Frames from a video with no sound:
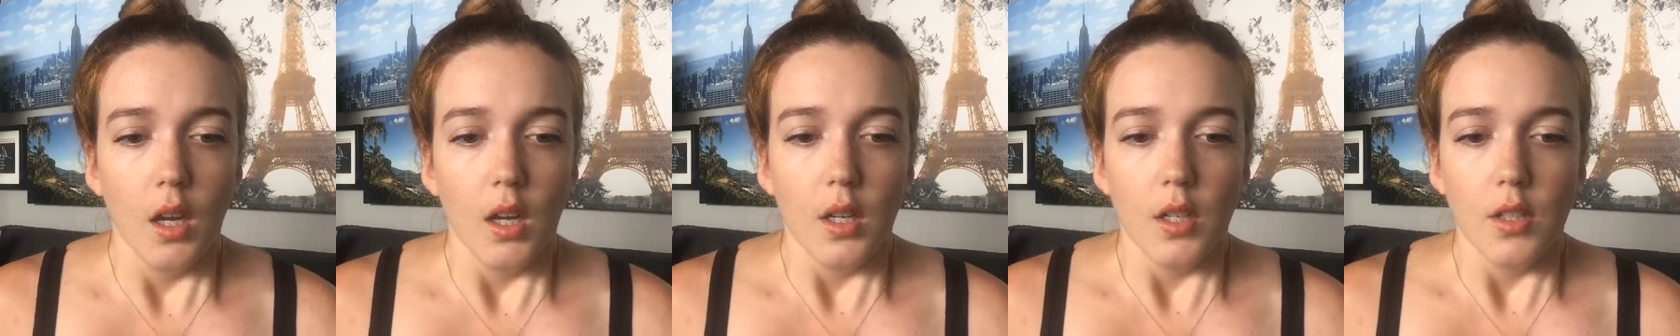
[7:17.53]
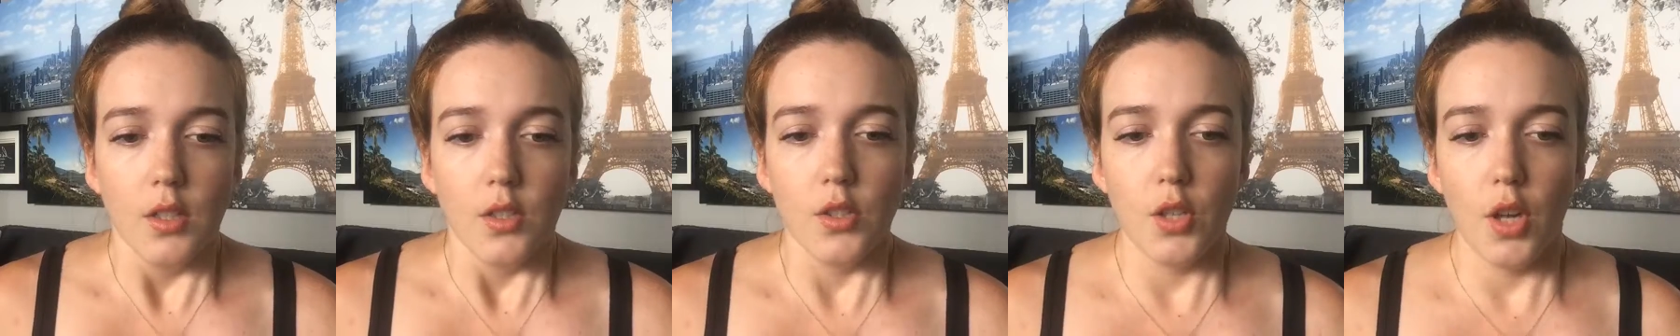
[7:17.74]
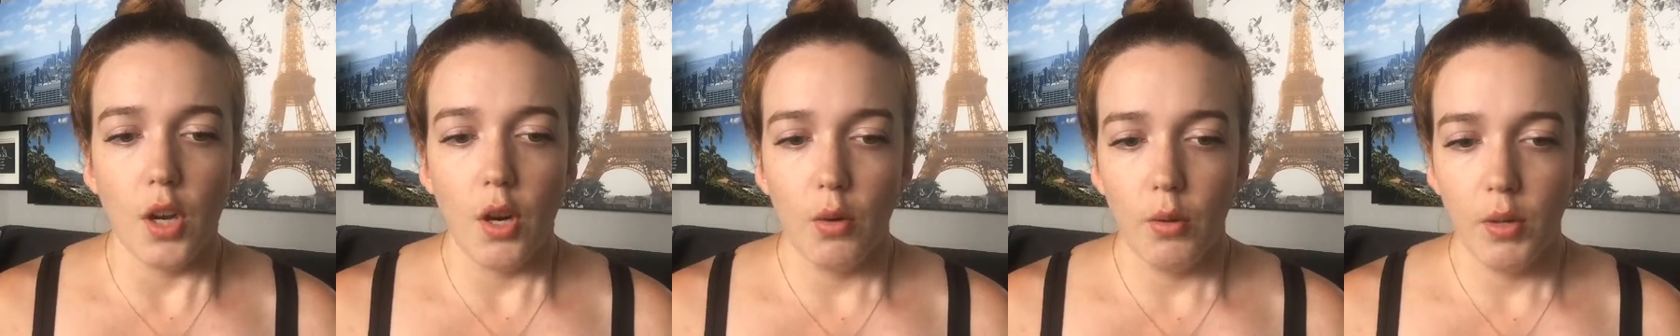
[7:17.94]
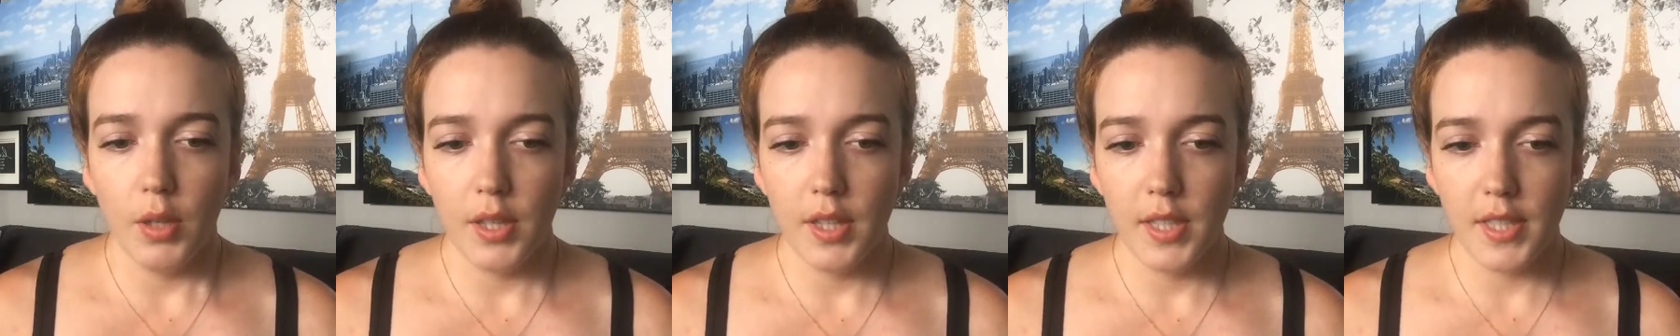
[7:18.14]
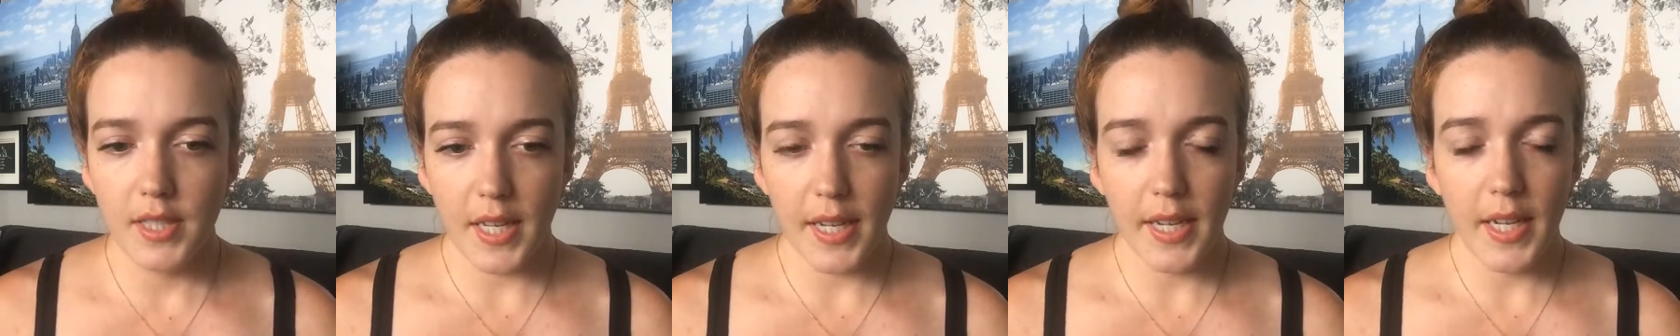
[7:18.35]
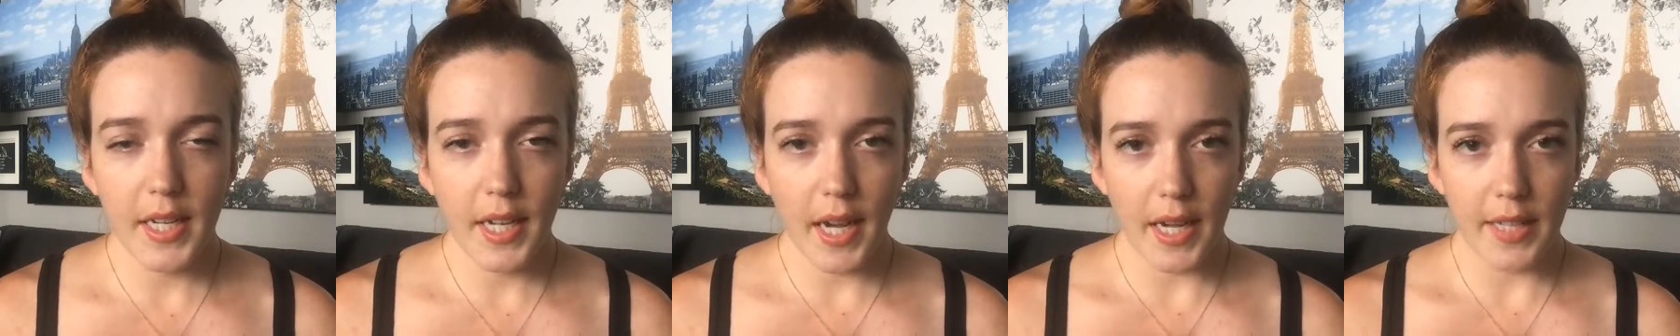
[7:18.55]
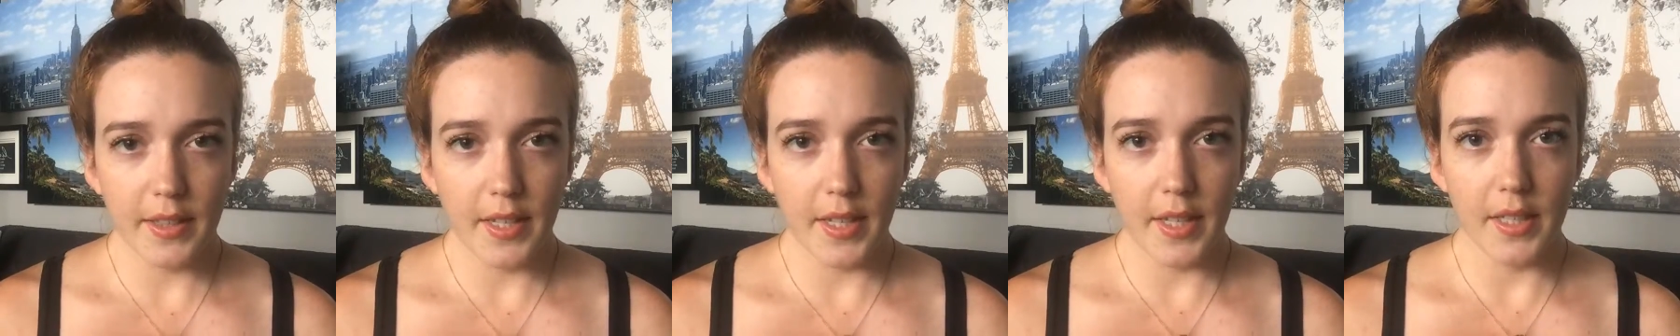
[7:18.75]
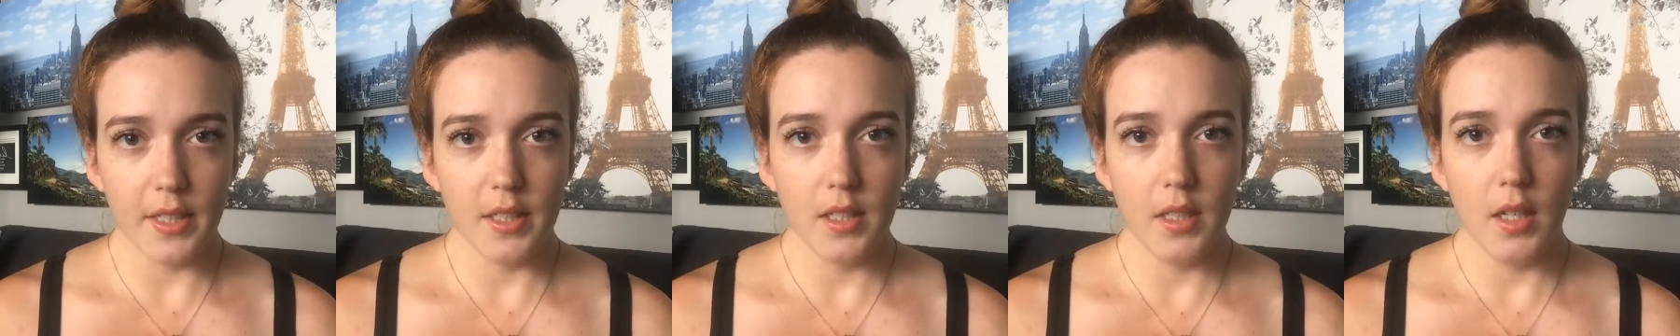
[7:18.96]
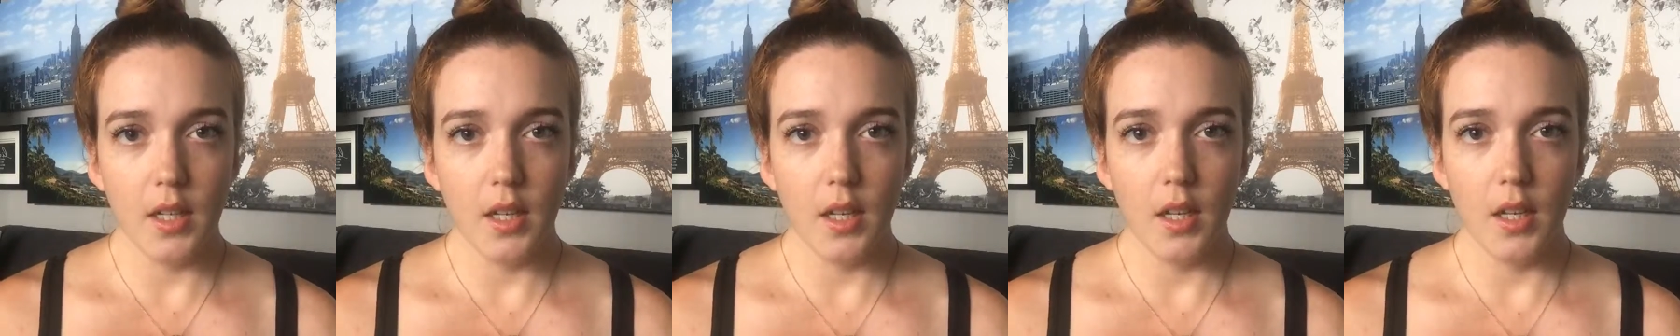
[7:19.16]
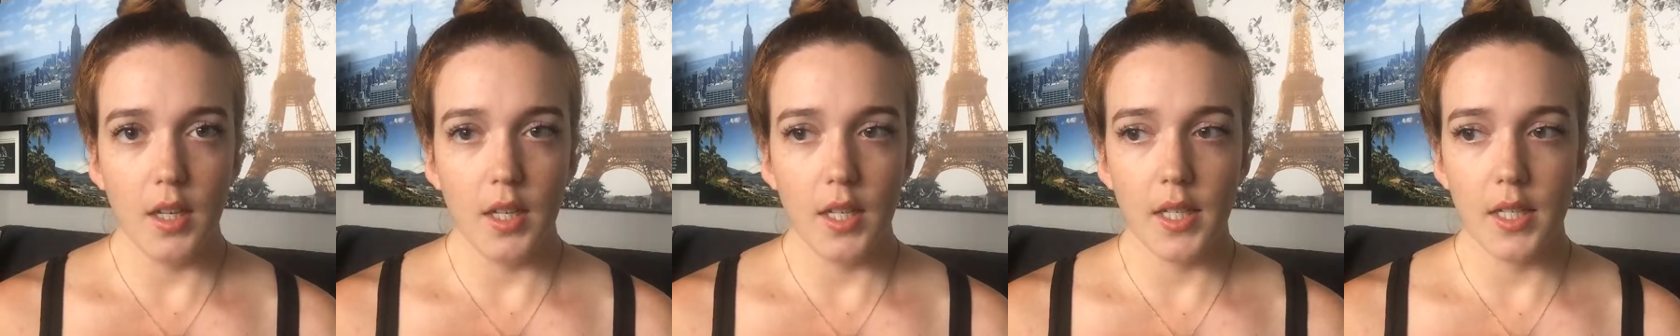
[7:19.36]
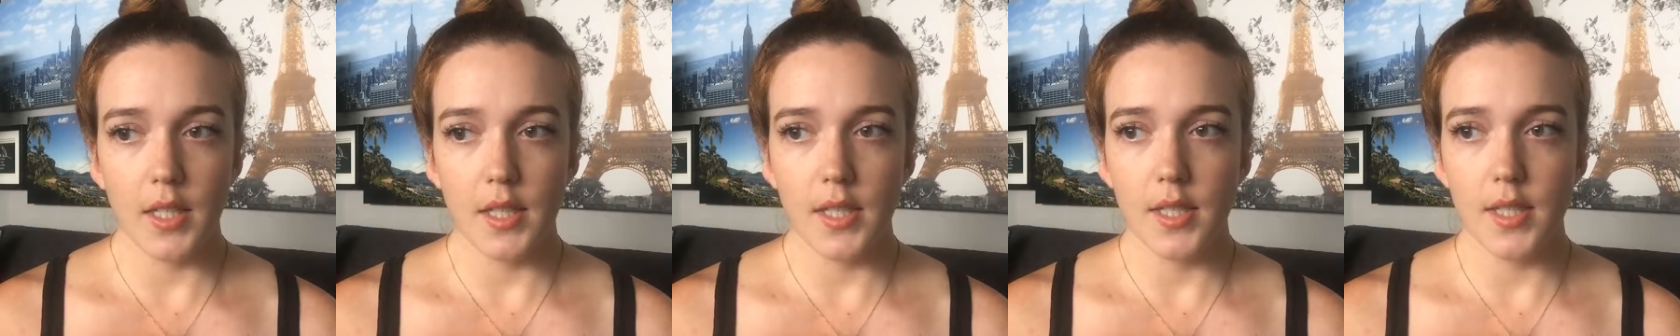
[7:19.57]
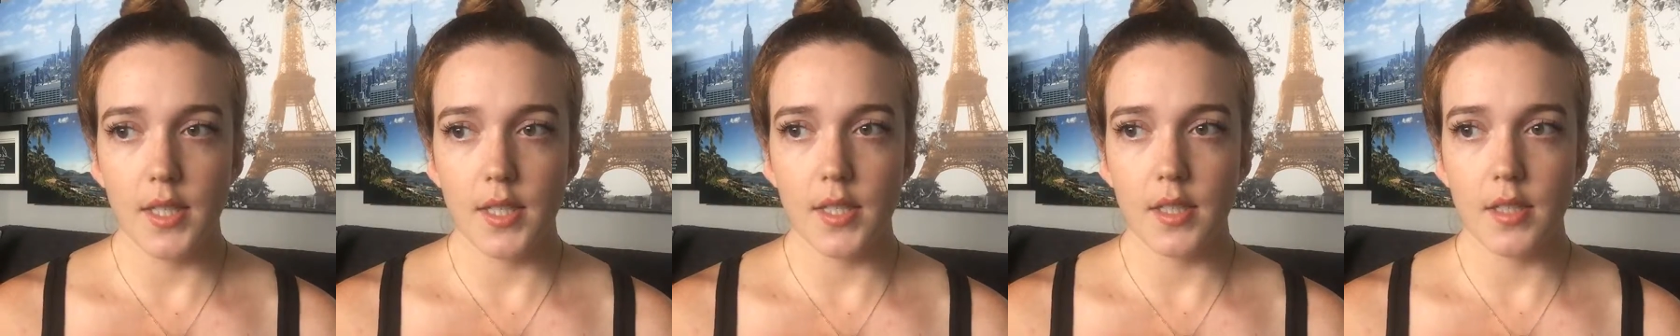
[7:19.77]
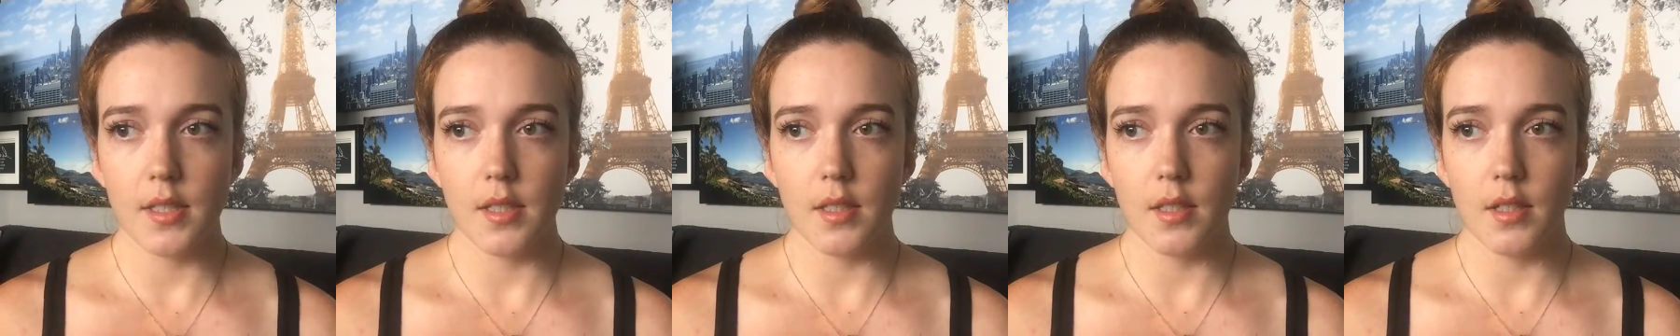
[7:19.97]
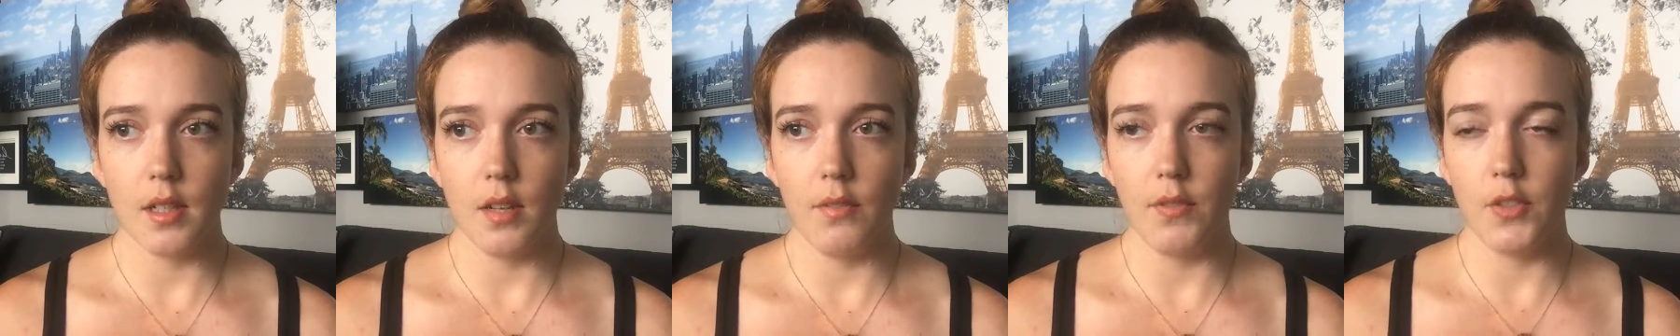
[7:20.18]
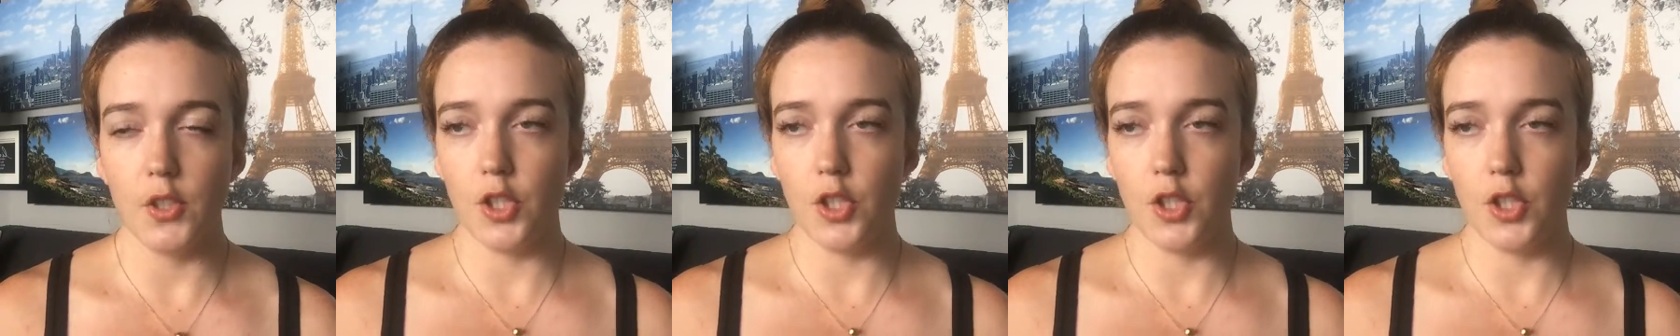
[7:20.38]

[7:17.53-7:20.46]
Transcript: So the second guideline of